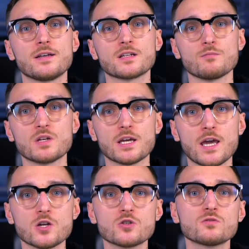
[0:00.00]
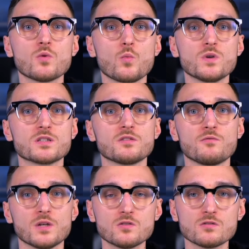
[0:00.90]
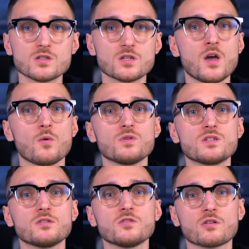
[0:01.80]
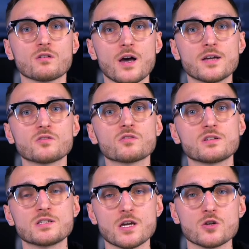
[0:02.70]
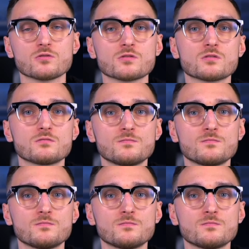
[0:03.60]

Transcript: and communication with individuals within your client organizations.